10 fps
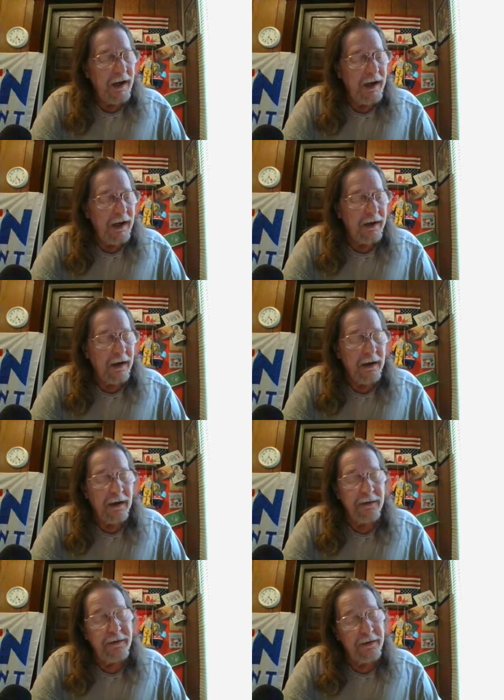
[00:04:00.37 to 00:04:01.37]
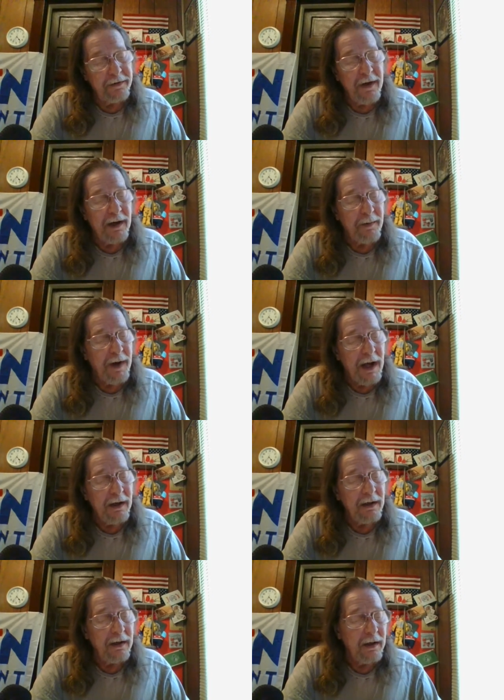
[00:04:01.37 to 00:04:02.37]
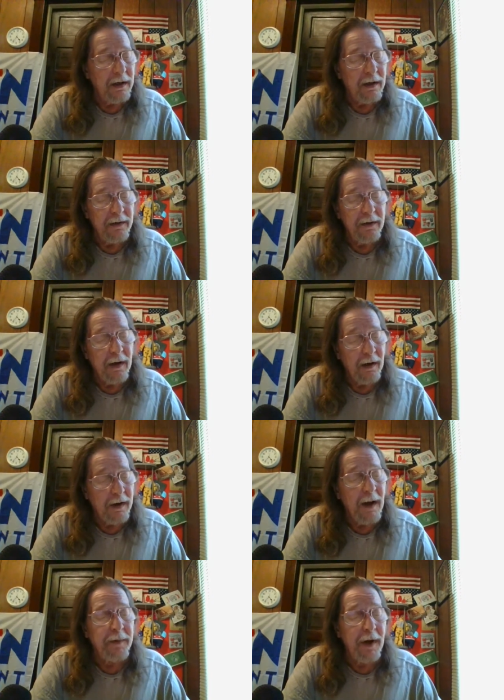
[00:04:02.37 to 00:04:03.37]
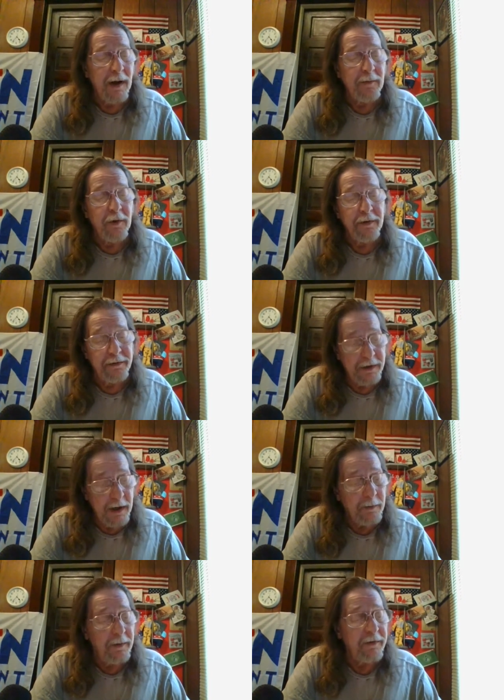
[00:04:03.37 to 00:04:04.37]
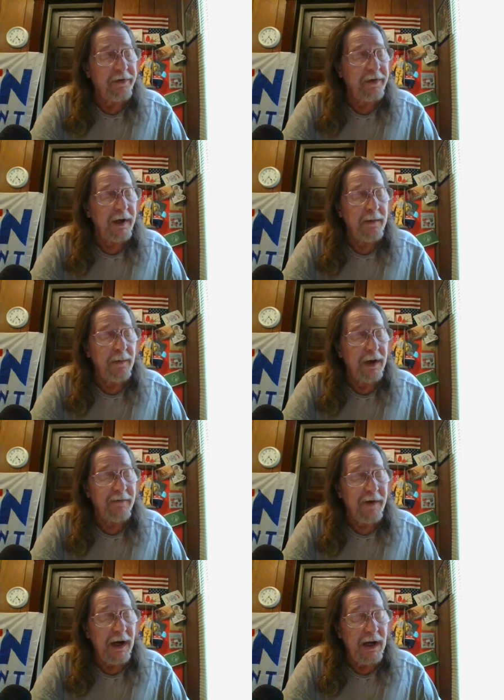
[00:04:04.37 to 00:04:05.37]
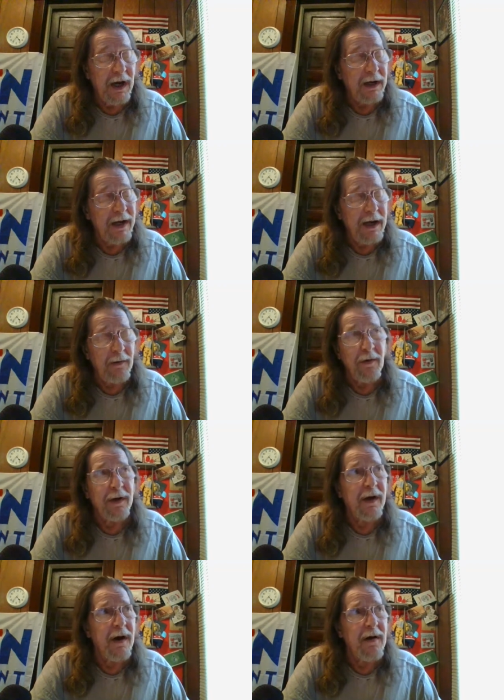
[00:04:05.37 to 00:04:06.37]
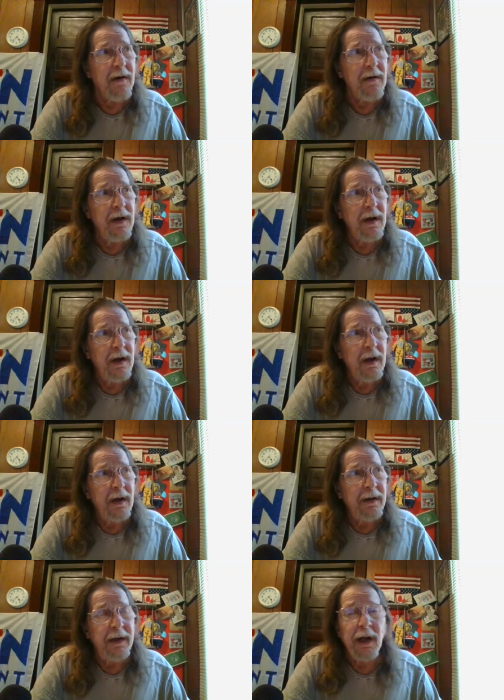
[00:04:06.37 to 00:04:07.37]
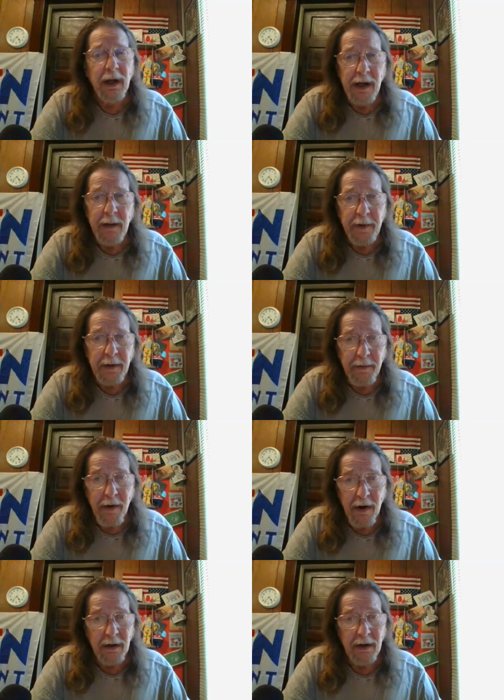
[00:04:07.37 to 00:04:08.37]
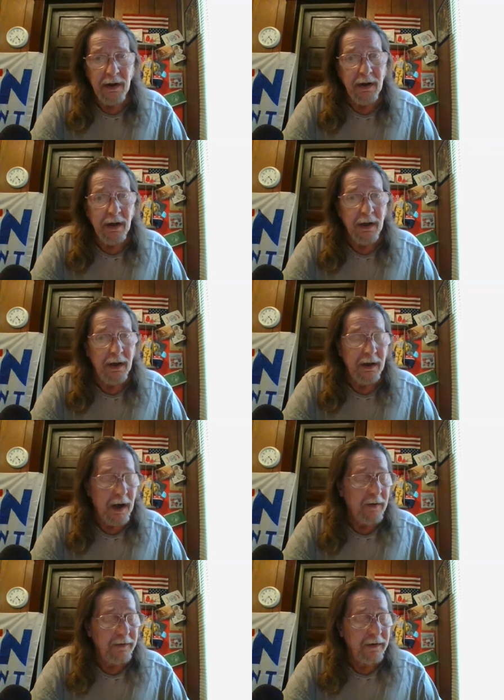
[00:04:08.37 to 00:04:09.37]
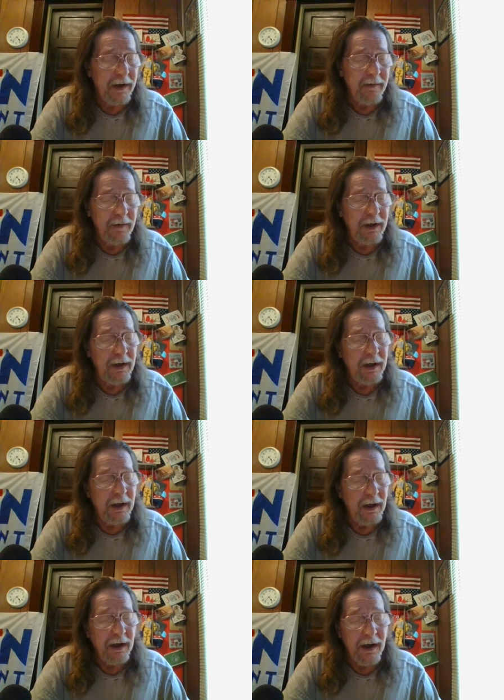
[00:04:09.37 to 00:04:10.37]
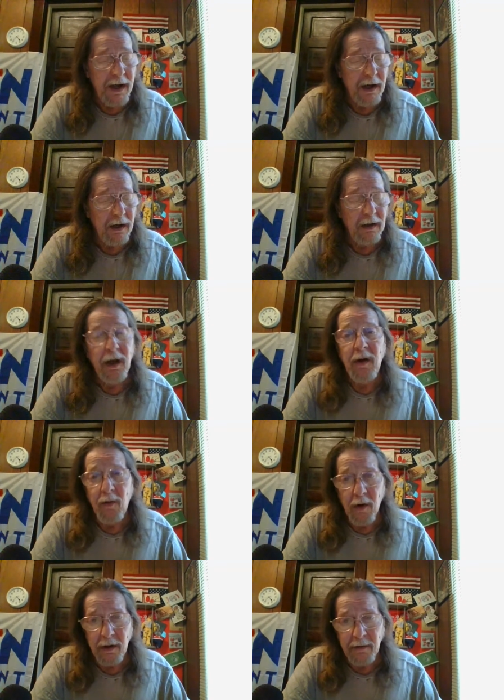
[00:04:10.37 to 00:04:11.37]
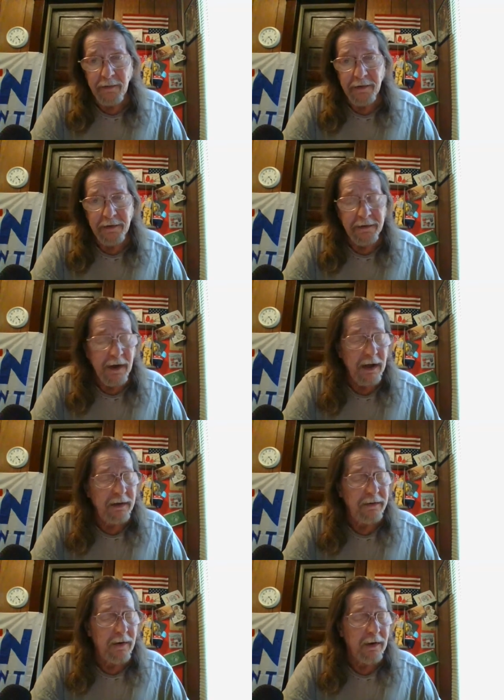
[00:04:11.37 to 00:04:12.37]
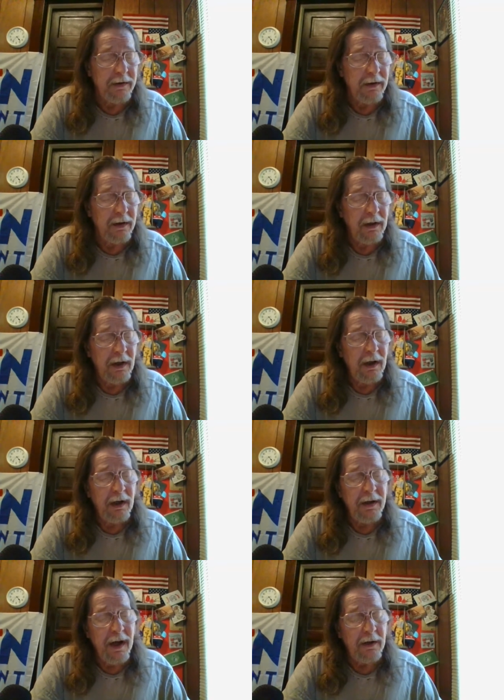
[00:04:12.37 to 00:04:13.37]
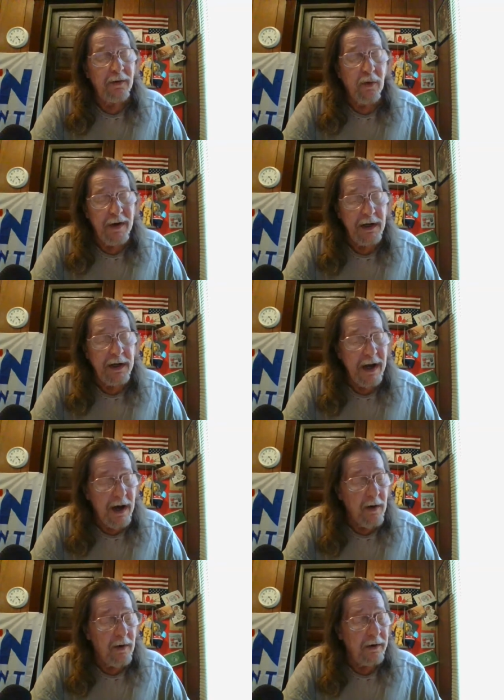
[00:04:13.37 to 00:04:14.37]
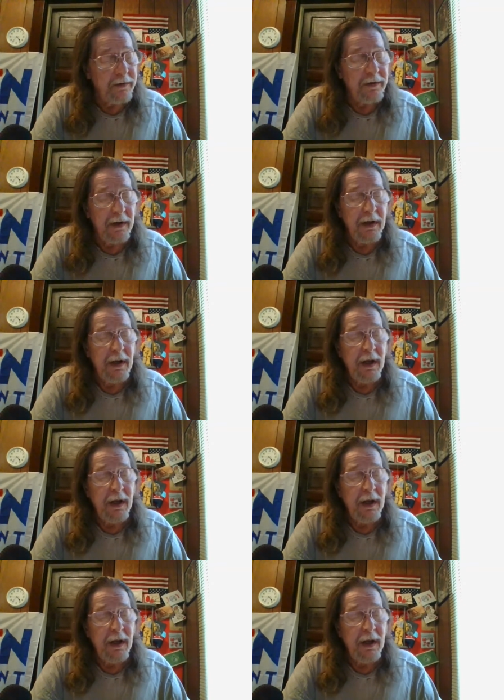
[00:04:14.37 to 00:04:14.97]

And just think about it. A couple of them was Timothy McVeigh. I can't recall the Olympic part. I was living in Atlanta, working for the state of Georgia down at Twin Towers